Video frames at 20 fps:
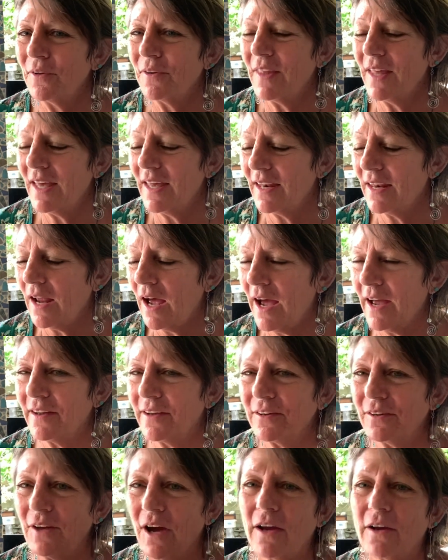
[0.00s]
that I
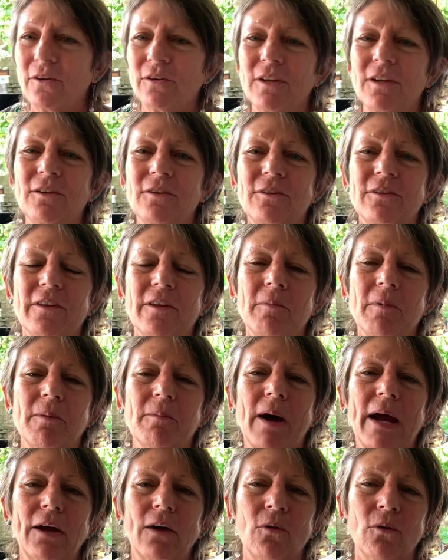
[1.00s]
could not only use them in
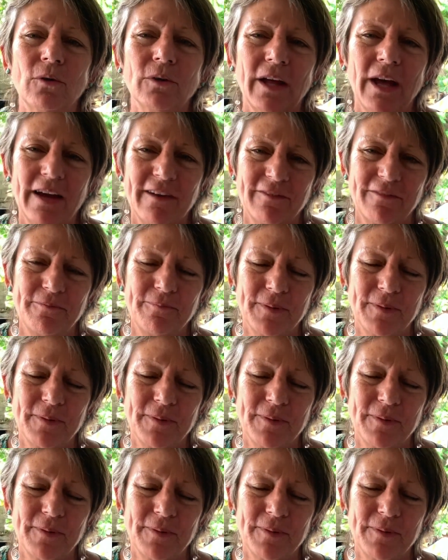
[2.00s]
my own life,